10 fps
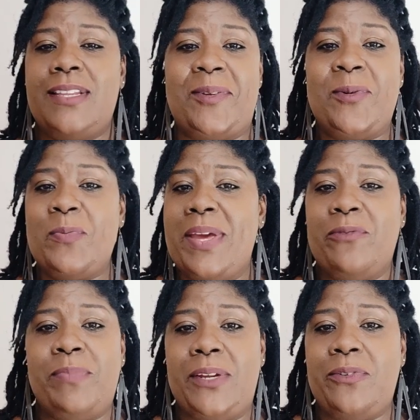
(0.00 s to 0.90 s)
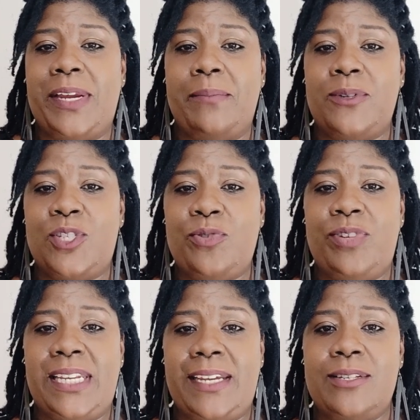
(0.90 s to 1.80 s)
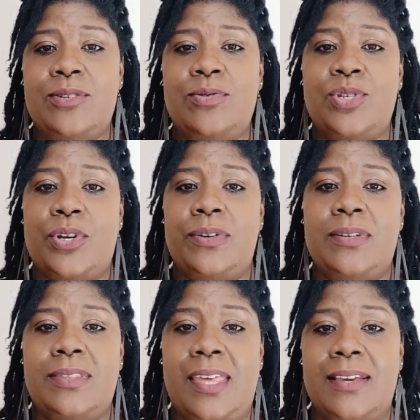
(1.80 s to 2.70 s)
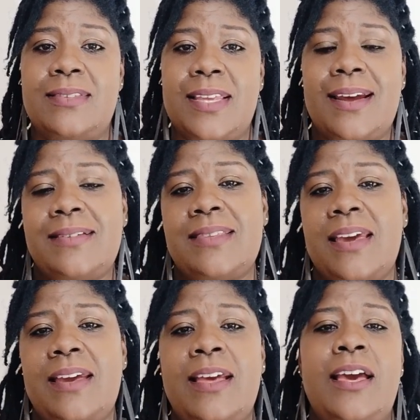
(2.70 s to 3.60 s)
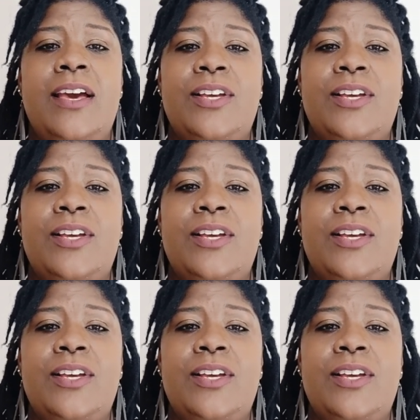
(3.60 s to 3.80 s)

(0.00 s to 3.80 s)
you may be able to relate to certain things that I say,